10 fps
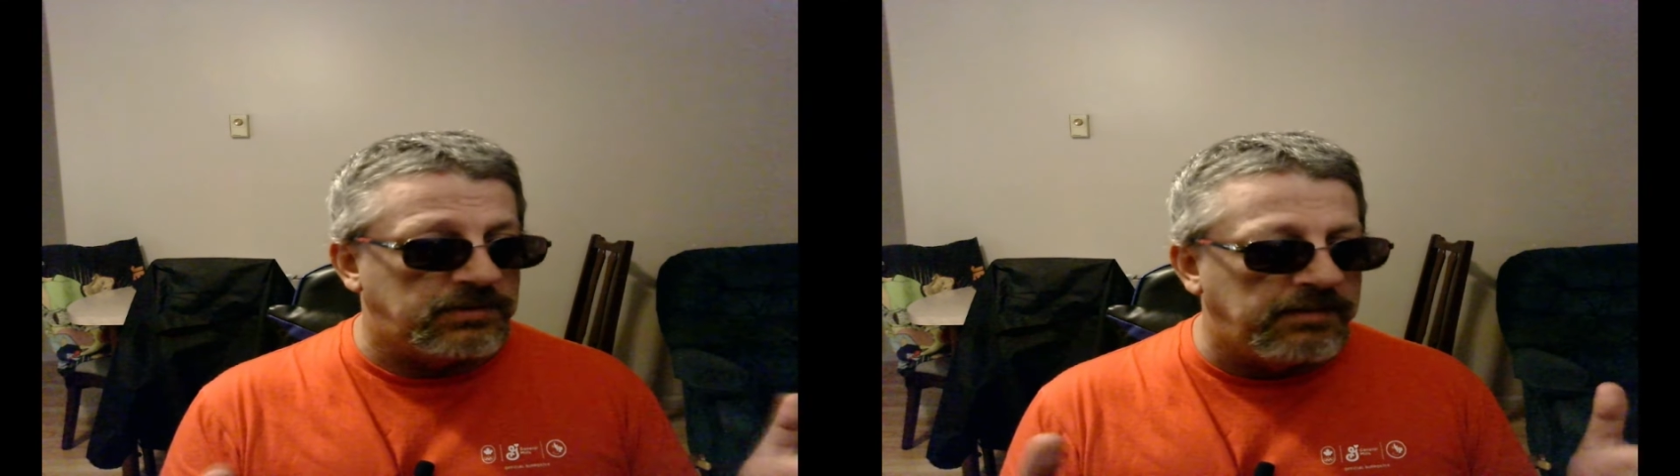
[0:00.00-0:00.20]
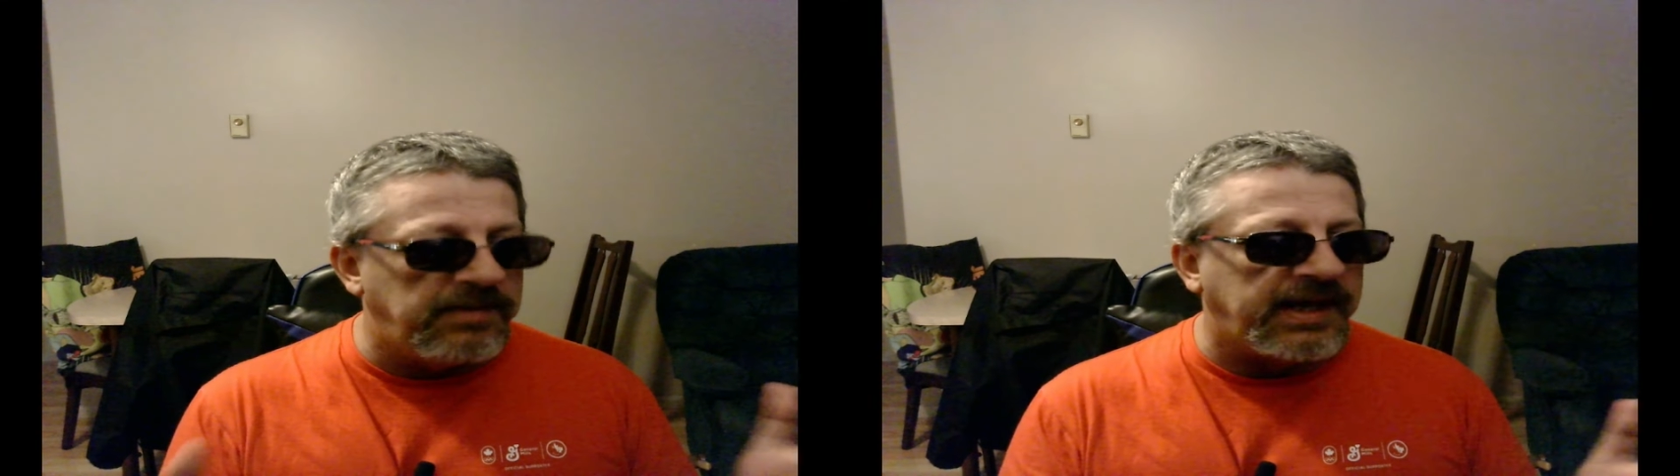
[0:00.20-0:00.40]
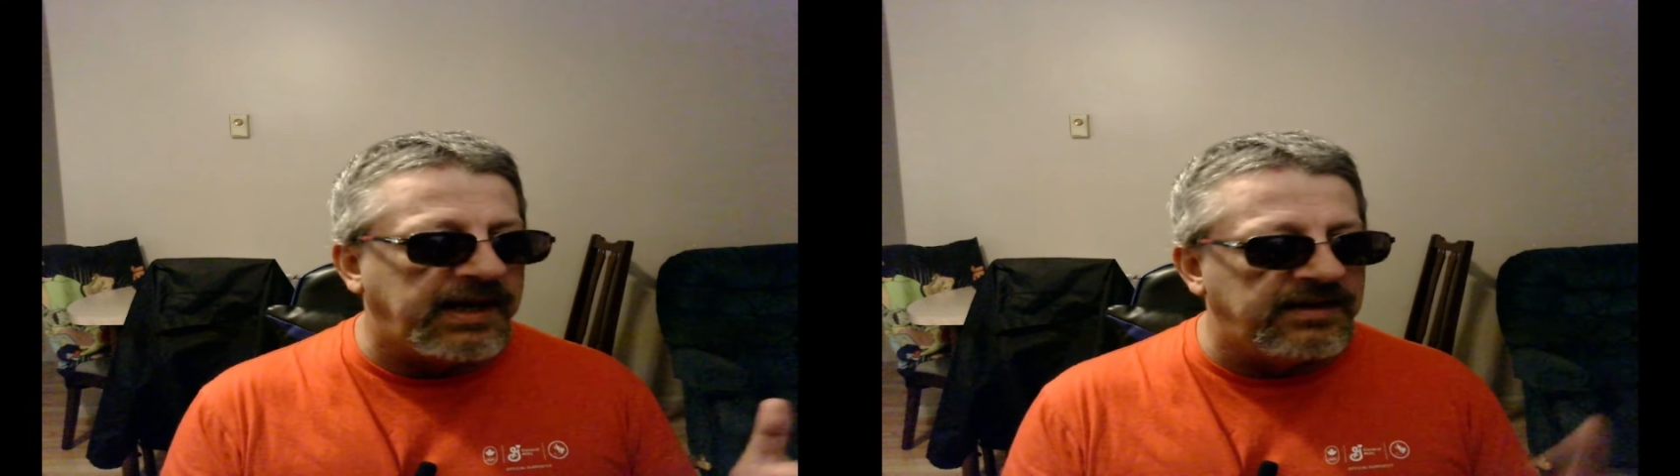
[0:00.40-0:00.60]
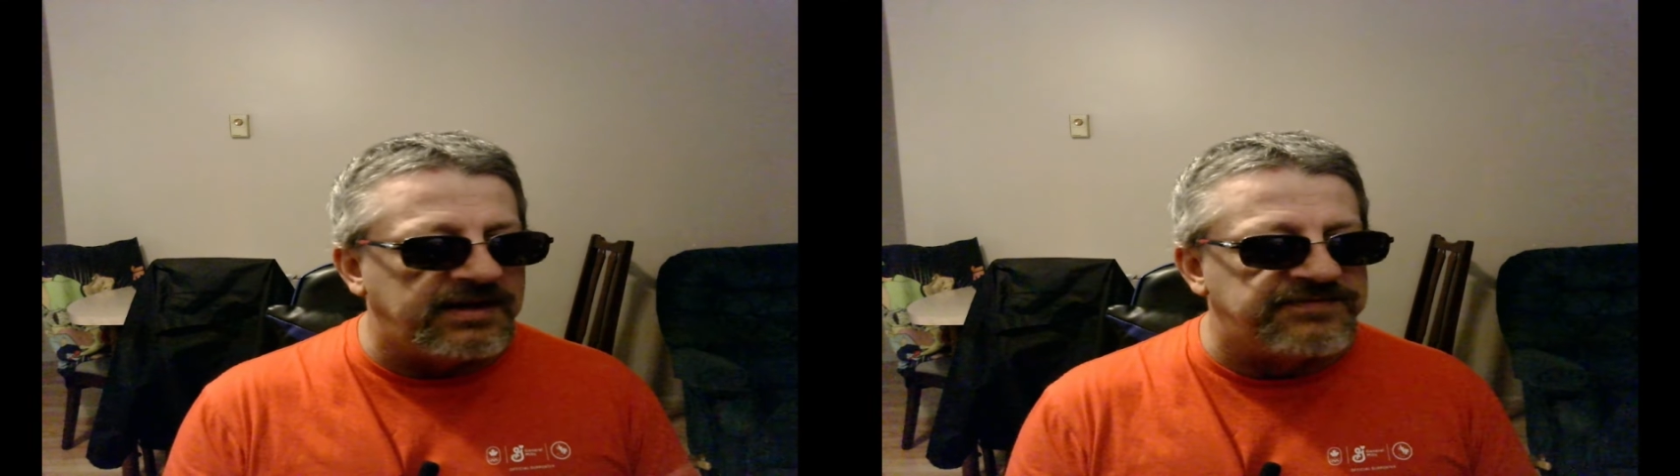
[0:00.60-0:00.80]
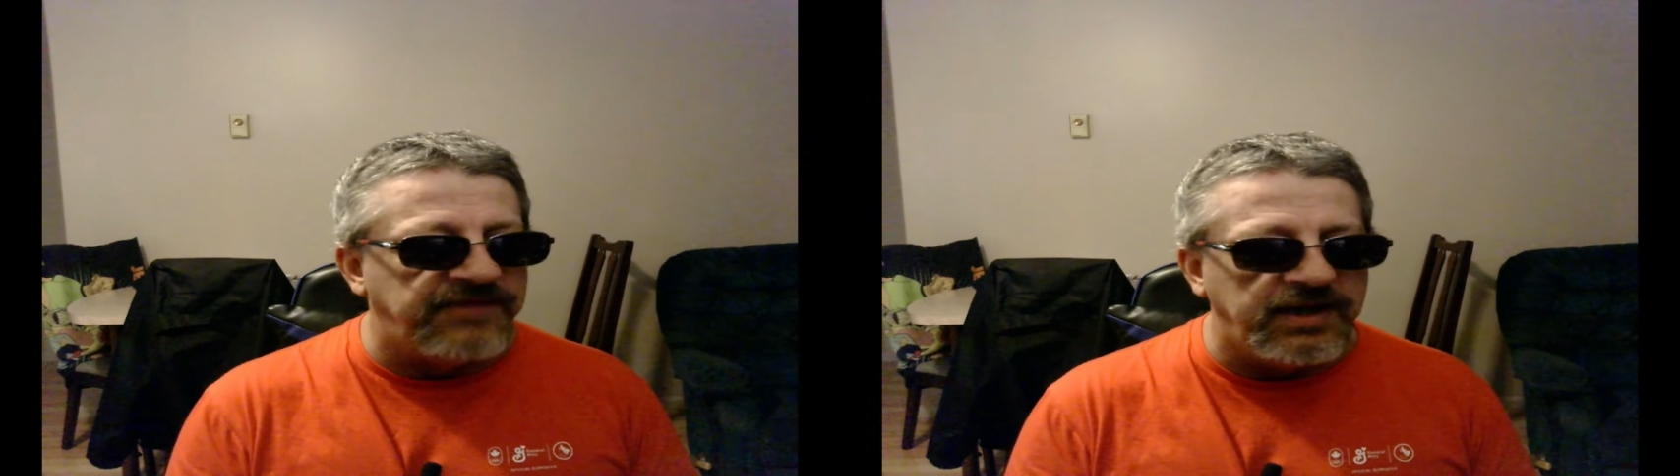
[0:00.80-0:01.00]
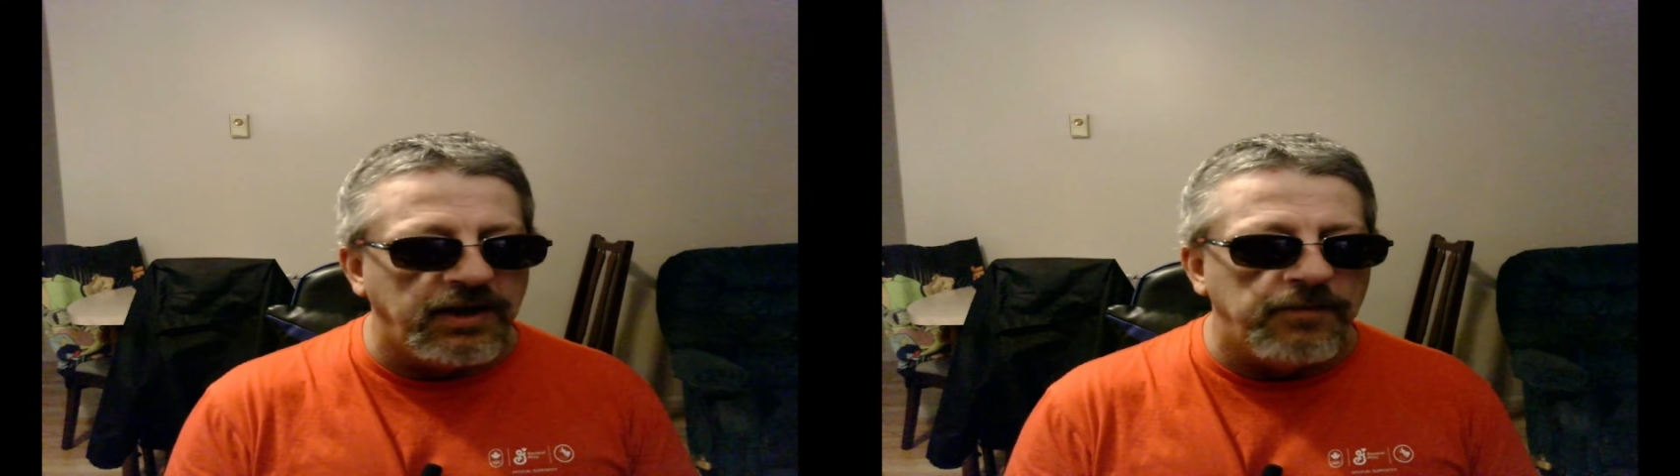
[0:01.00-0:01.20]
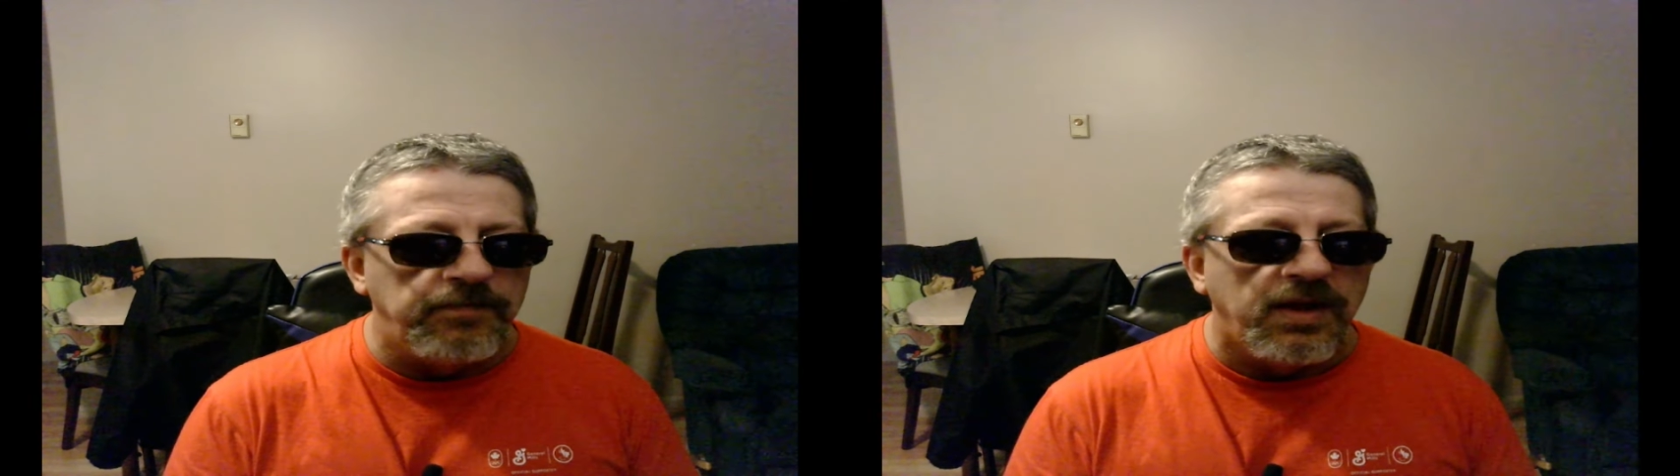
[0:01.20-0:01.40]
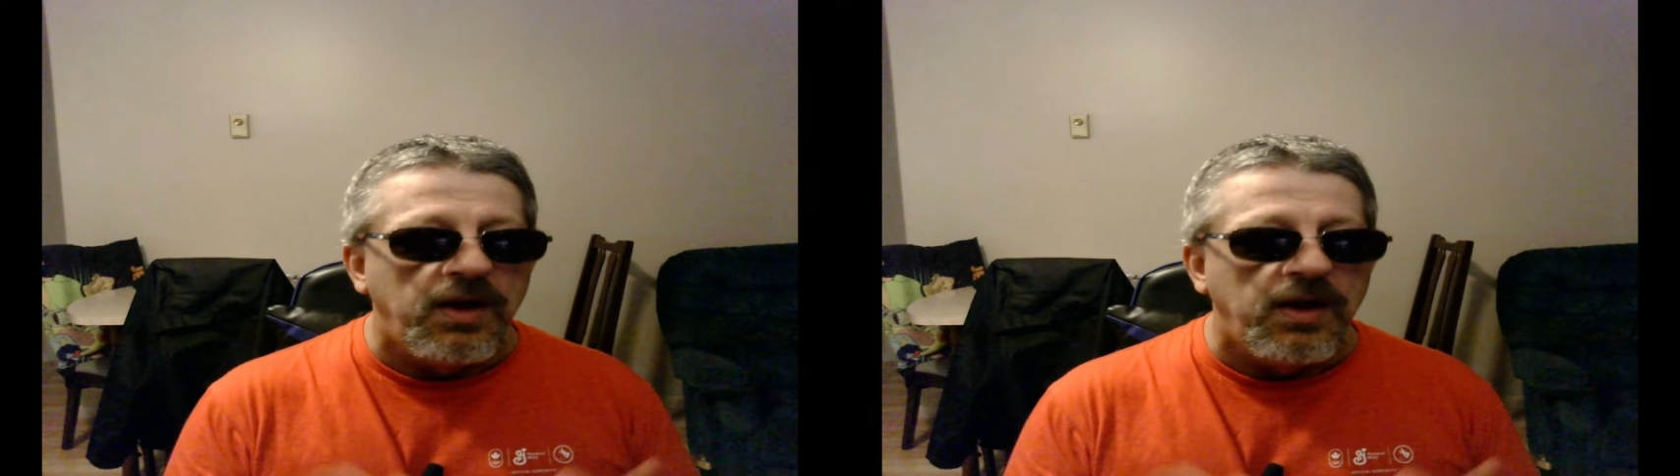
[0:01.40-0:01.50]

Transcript: in making this video